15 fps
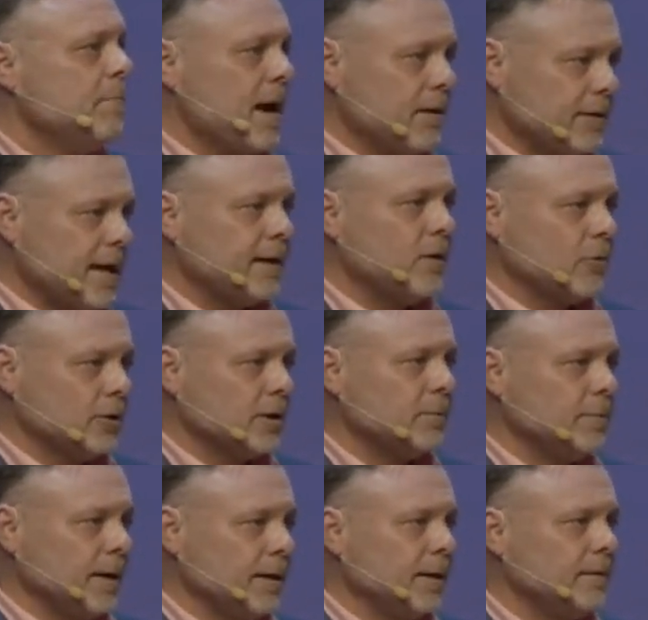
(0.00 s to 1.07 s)
Marinate on
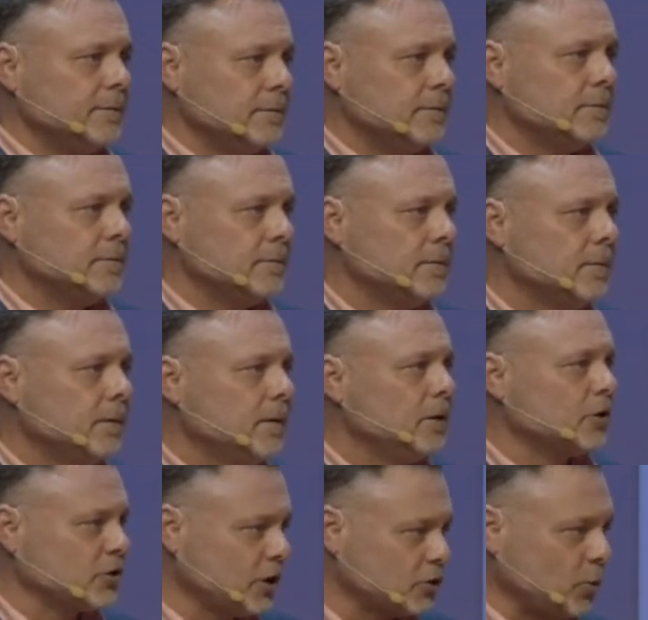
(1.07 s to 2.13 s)
it a minute,
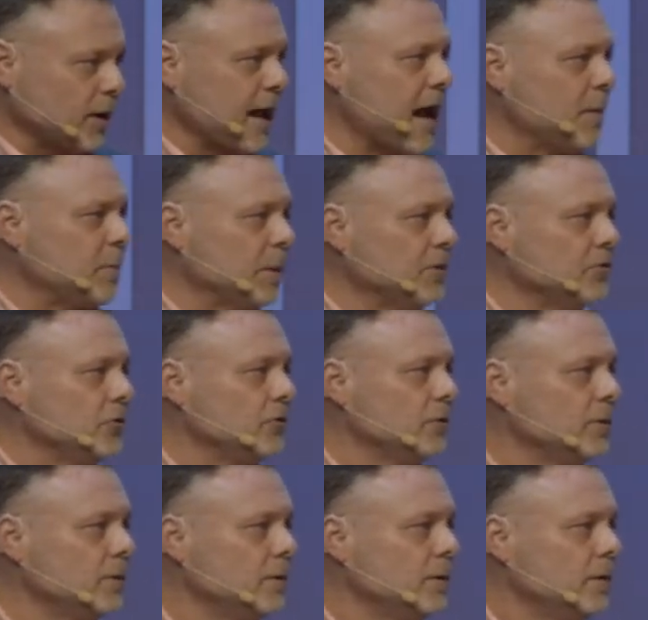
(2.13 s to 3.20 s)
because here's what
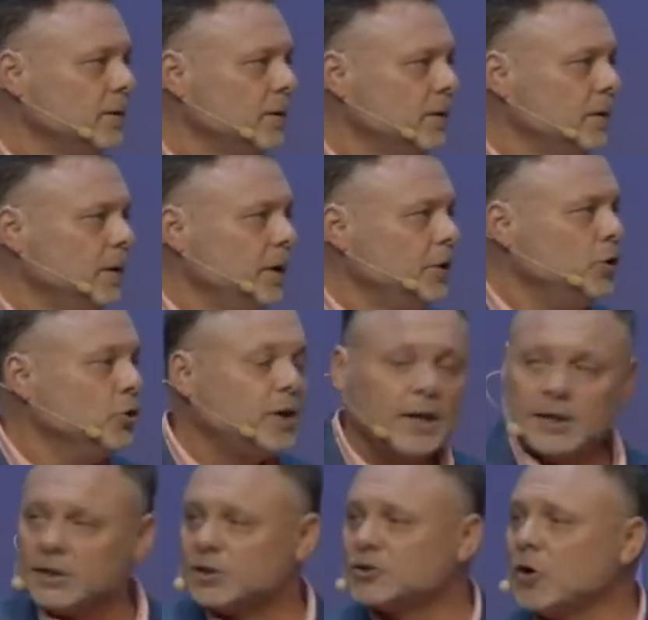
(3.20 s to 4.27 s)
happens you
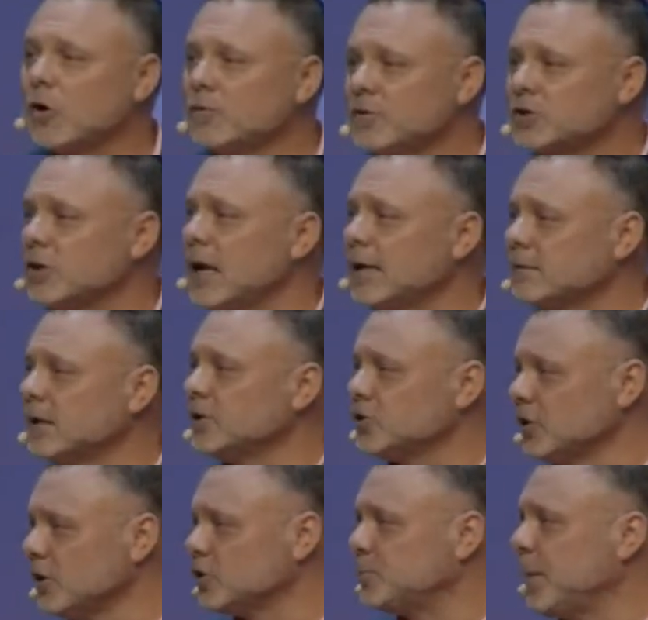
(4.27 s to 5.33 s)
get in a service like
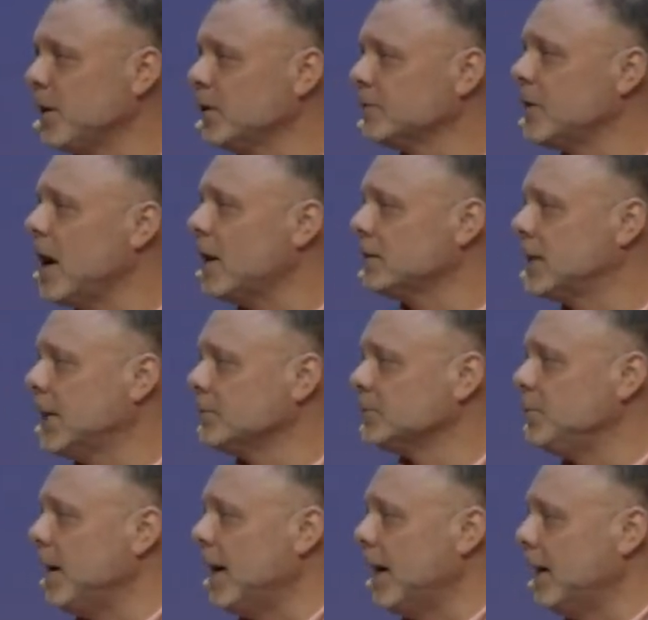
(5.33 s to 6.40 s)
this, and the Spirit of God
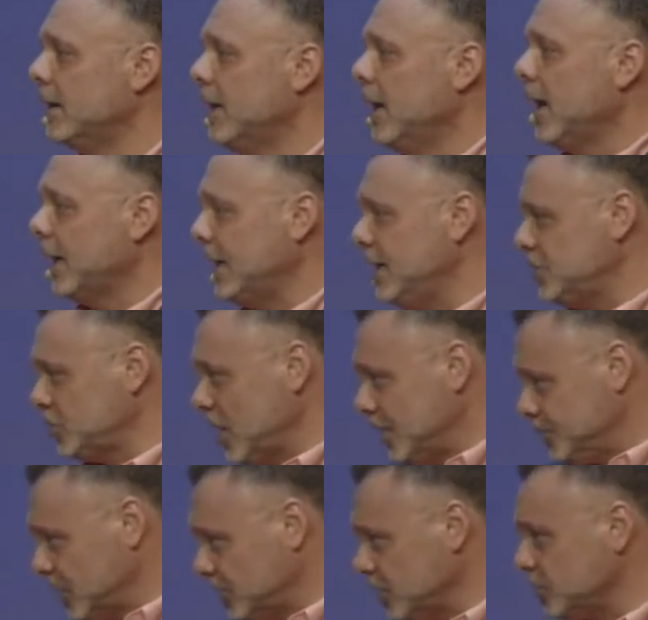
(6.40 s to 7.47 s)
comes by and He
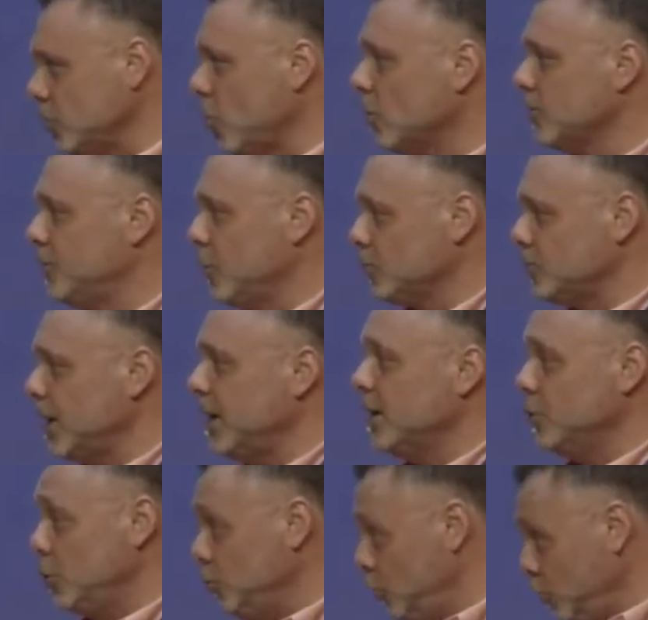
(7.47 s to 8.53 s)
stops at the door of your
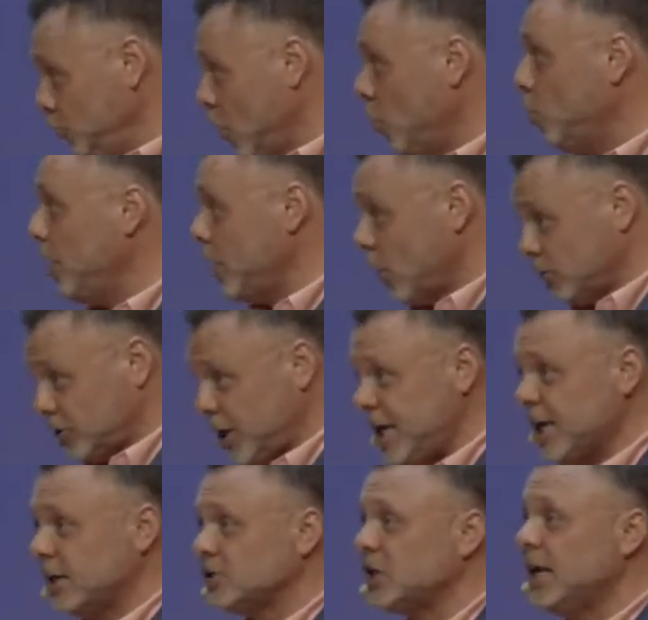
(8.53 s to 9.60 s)
tent. You do know we are
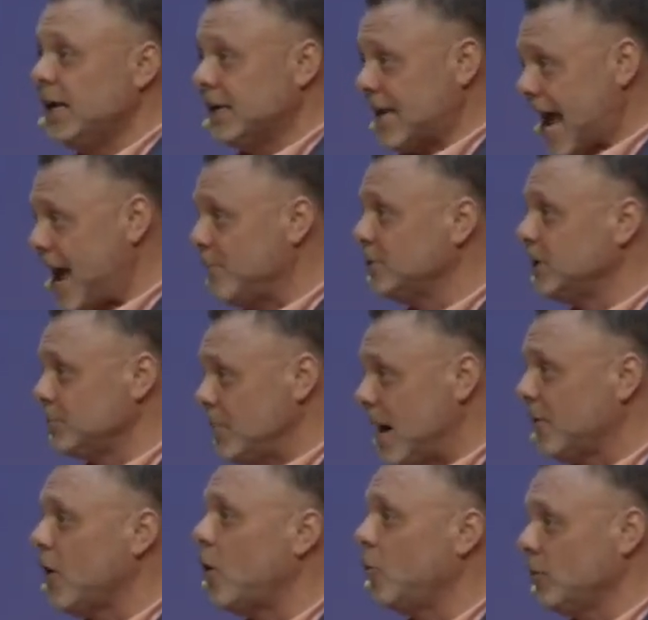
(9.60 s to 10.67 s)
tents inhabited
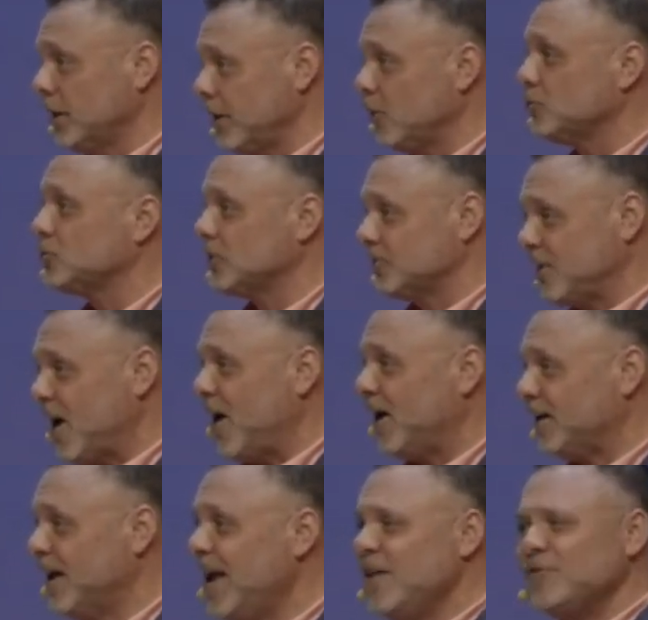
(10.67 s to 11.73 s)
by the Holy Ghost of
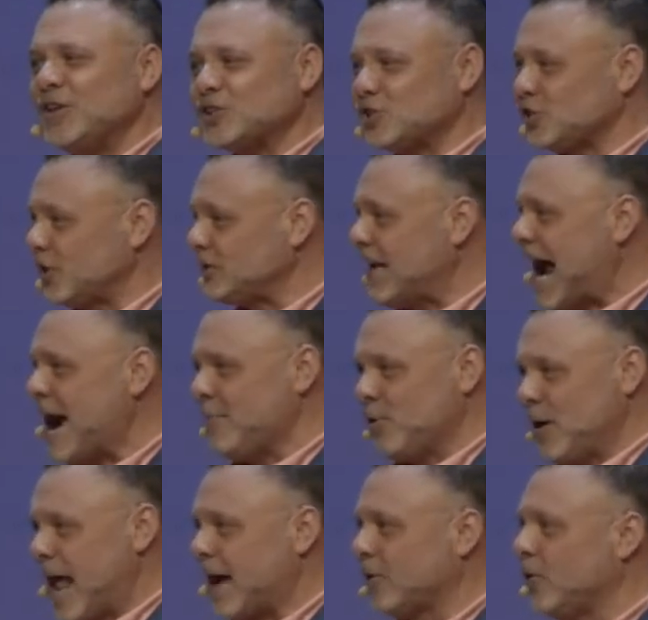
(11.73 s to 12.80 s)
God. This is a
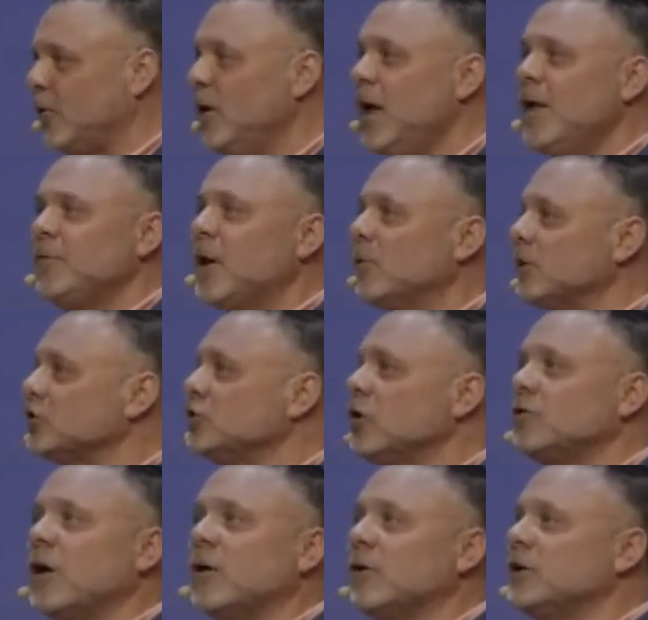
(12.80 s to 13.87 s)
tabernacle. There is,
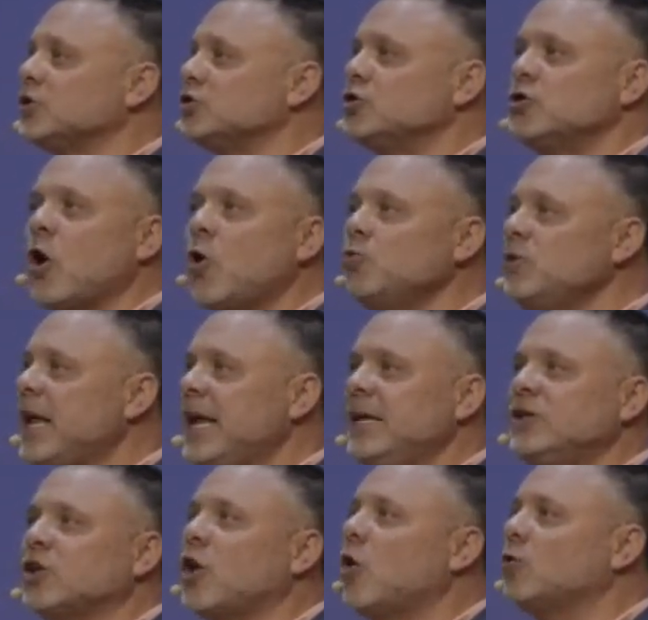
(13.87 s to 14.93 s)
there is no
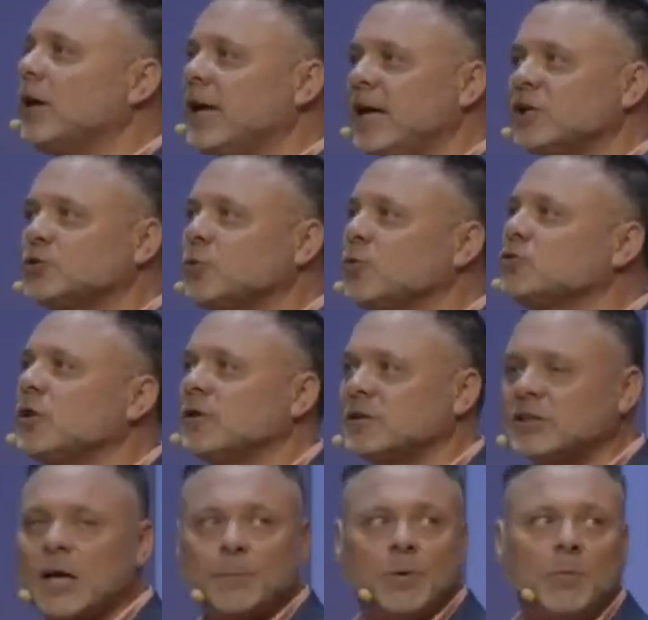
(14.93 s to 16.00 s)
need to go to Israel to
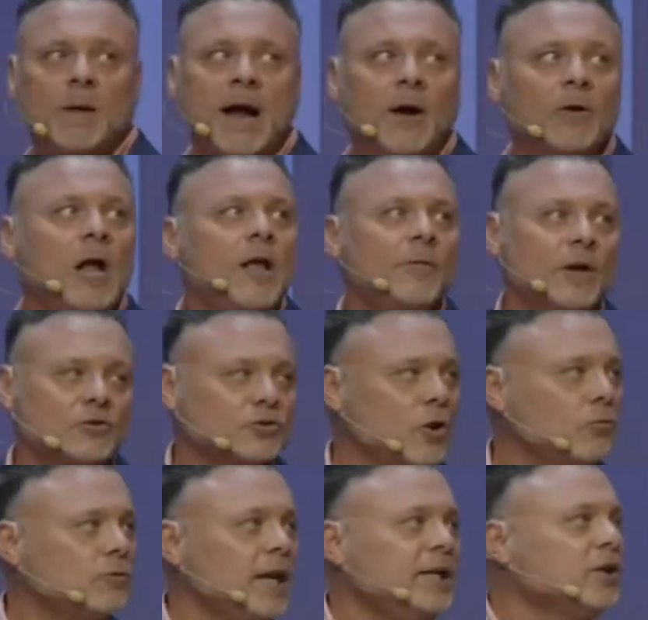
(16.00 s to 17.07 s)
the Temple Mount, there's
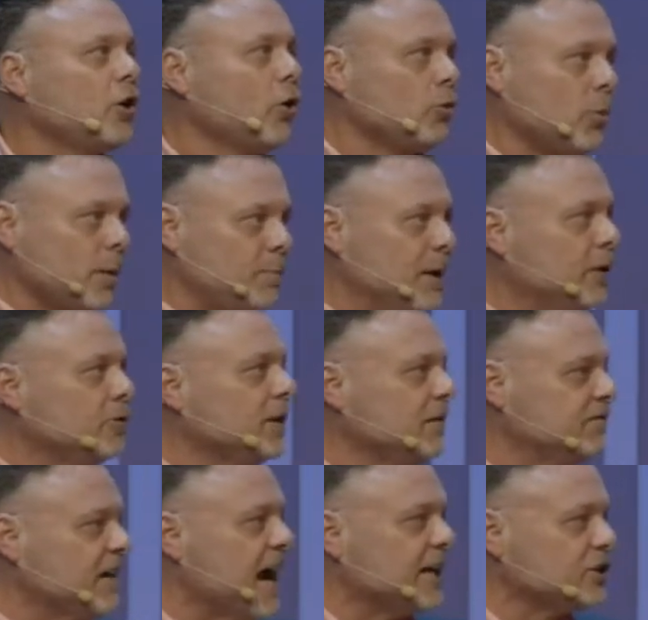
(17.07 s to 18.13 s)
no need to go to a
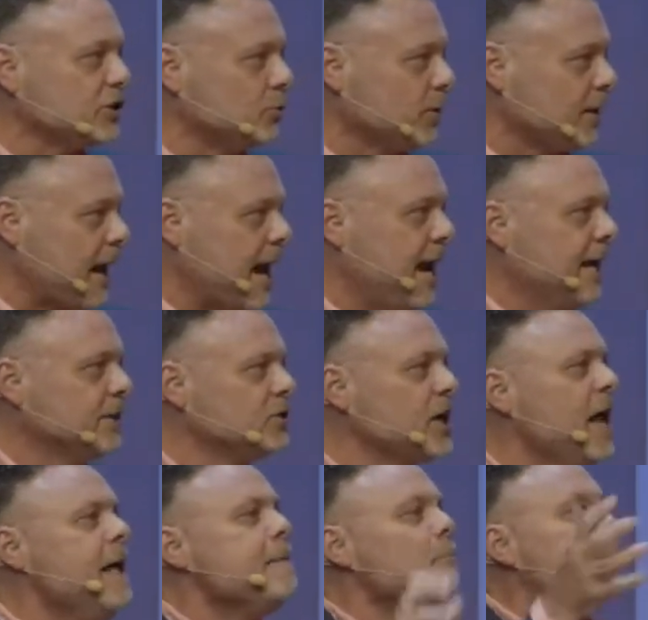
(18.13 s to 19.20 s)
building fashioned with hands.